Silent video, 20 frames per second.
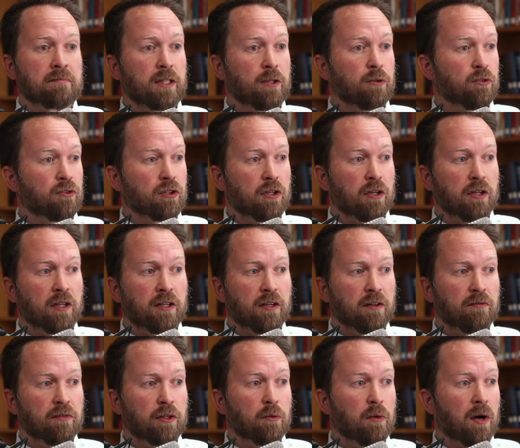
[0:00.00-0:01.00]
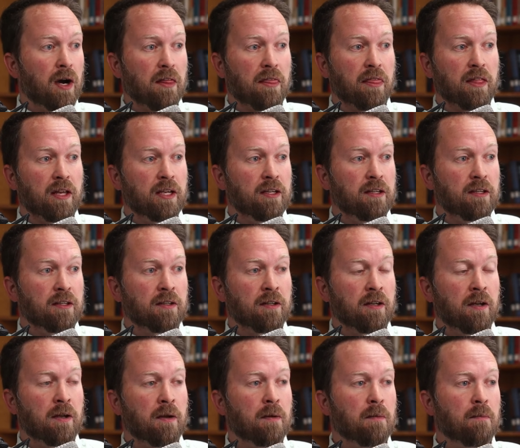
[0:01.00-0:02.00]
It was a good interview, I think,
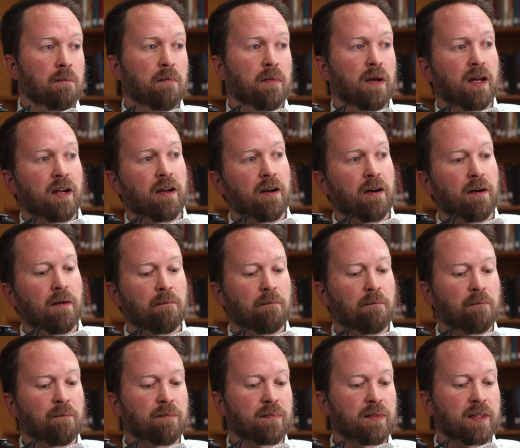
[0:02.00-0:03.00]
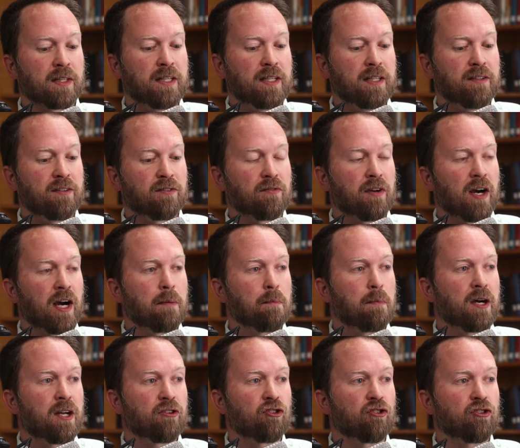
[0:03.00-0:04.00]
but he's very
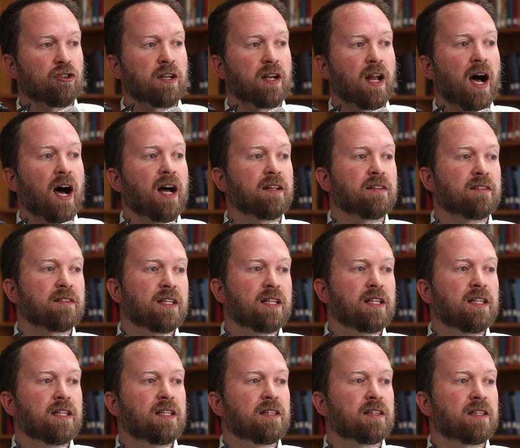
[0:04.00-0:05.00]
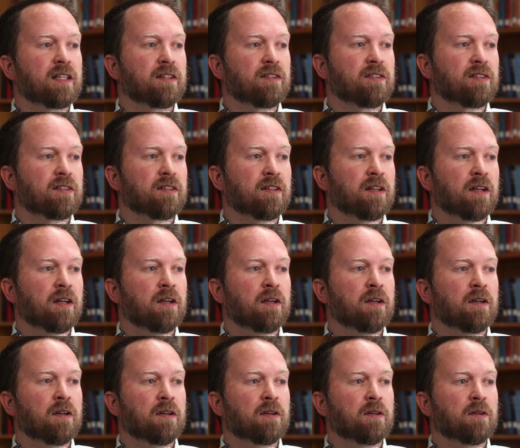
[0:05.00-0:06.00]
much not, he thinks that,
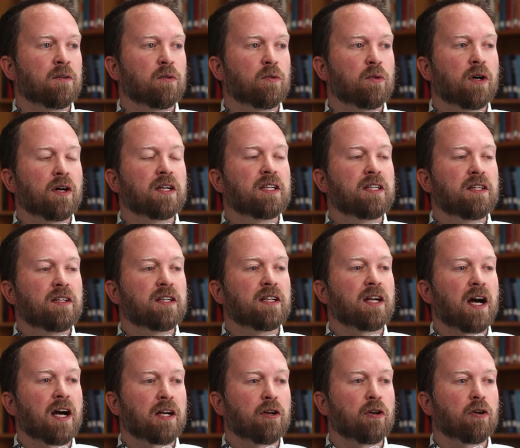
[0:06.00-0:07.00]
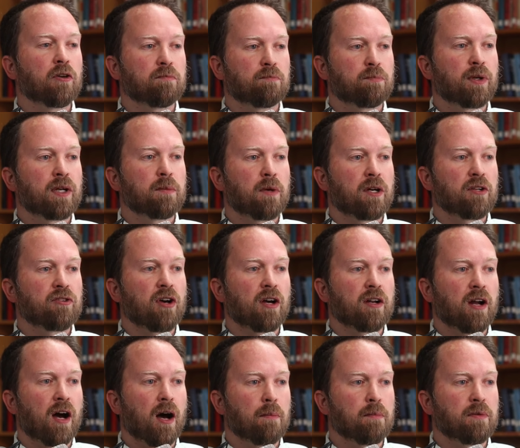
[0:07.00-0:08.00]
well, he and I are pretty much
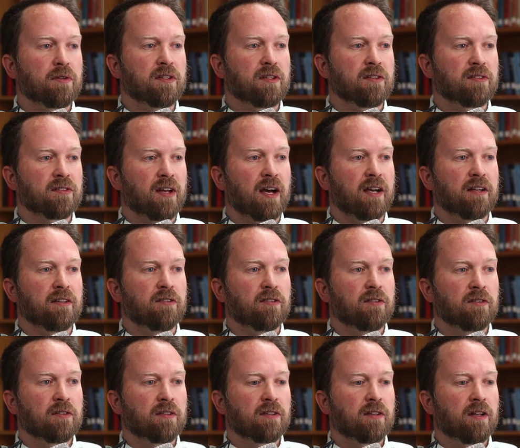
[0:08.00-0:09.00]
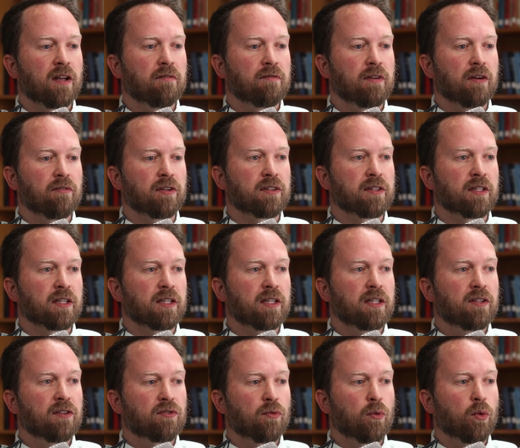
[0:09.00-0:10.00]
on opposite sides of everything.
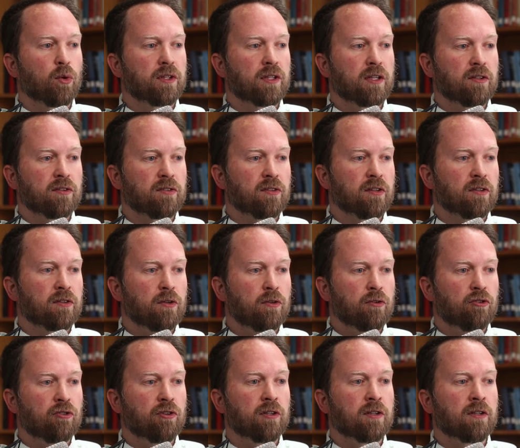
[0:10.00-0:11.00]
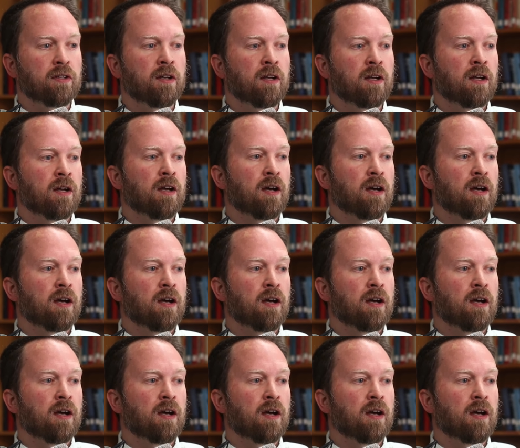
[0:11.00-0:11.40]
He's for the institution.